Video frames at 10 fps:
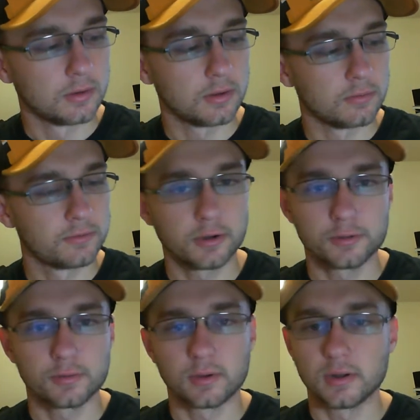
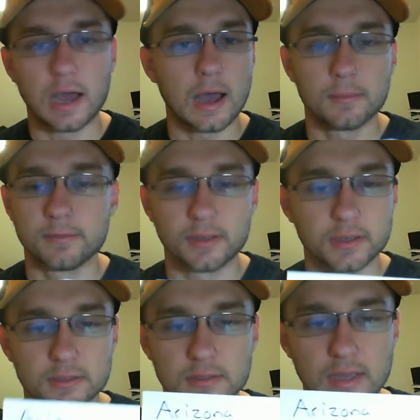First one,
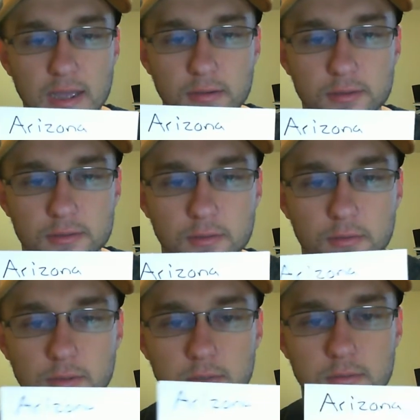obvious,
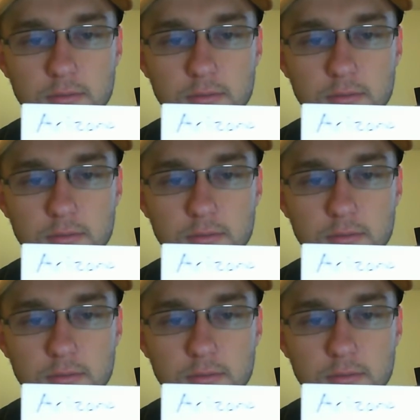Arizona.